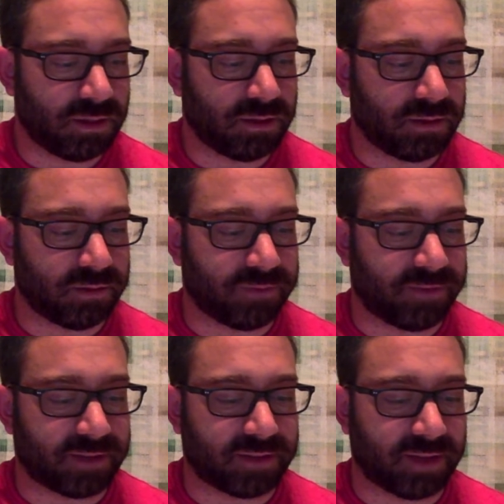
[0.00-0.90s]
the
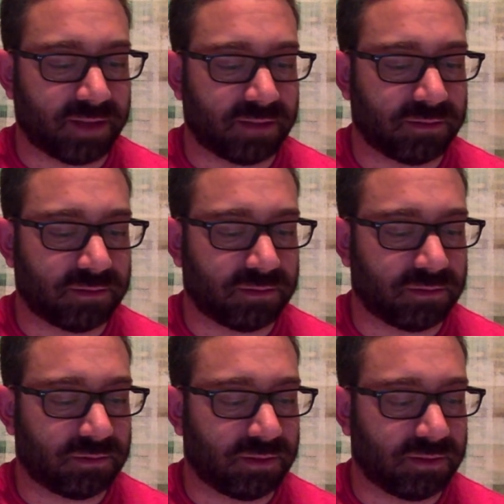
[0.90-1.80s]
fact that
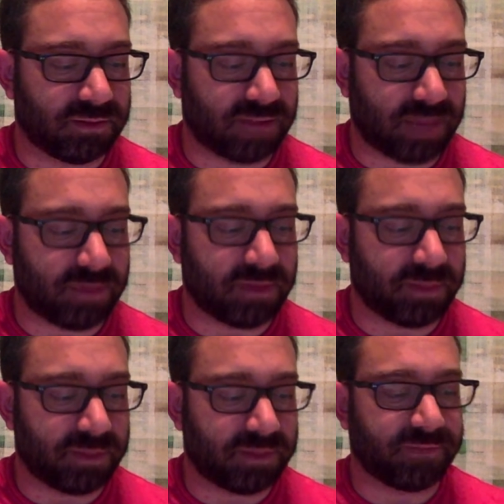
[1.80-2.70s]
the attainment of the
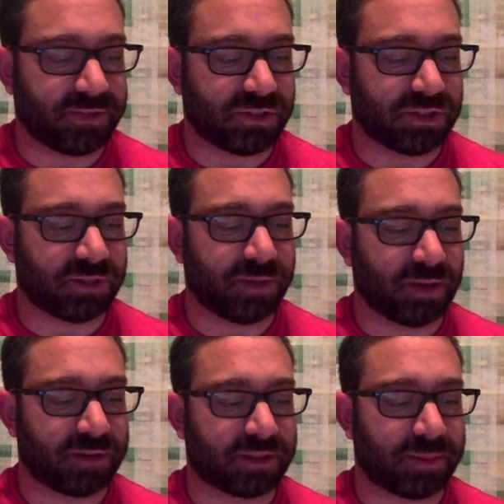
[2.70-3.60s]
beatific vision is
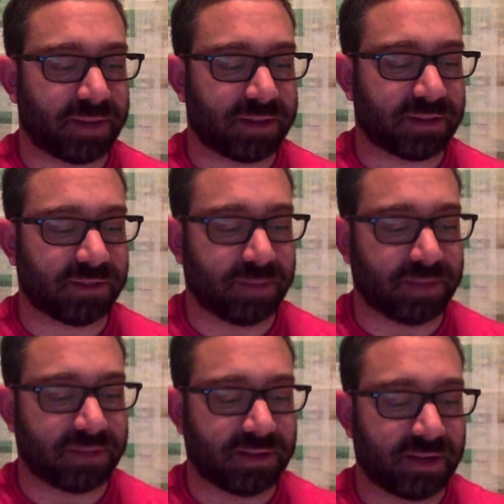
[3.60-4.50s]
beyond the capacity of
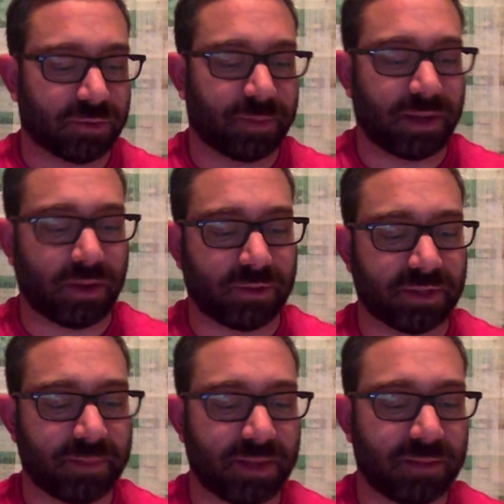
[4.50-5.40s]
man's natural powers,
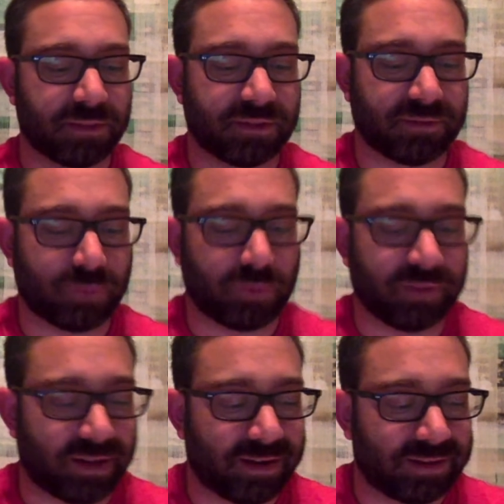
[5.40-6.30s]
and man must therefore
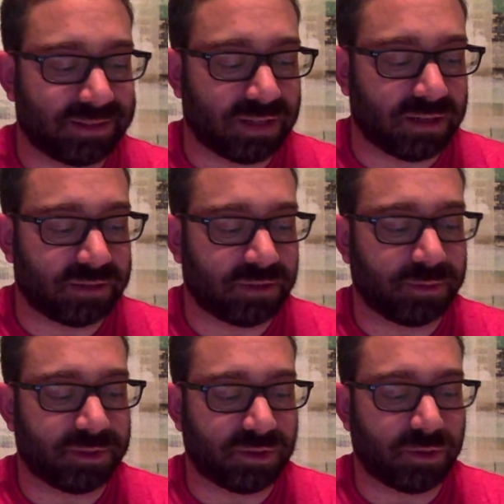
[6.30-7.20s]
rely on God to
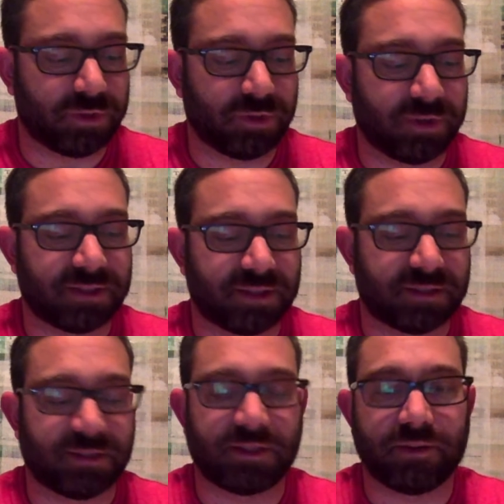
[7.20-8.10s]
bestow the grace
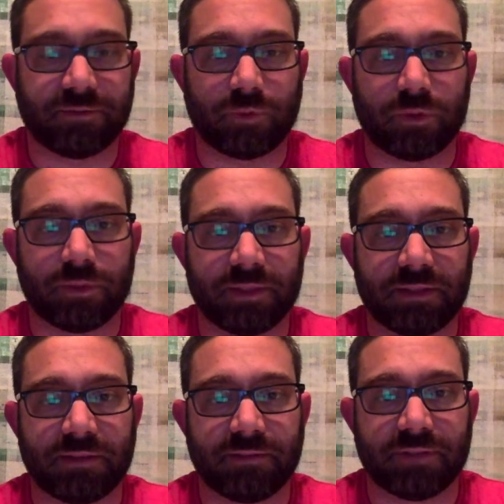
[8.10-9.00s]
necessary for the
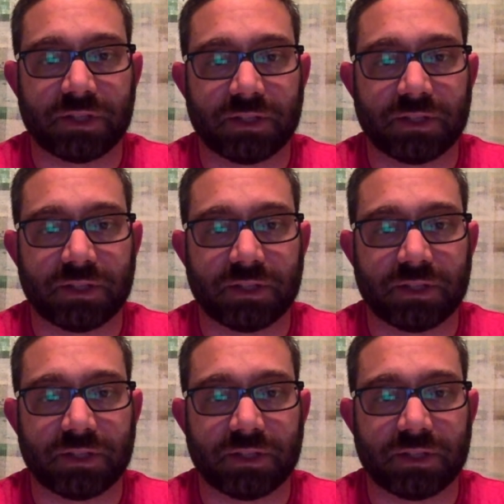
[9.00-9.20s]
beatific vision.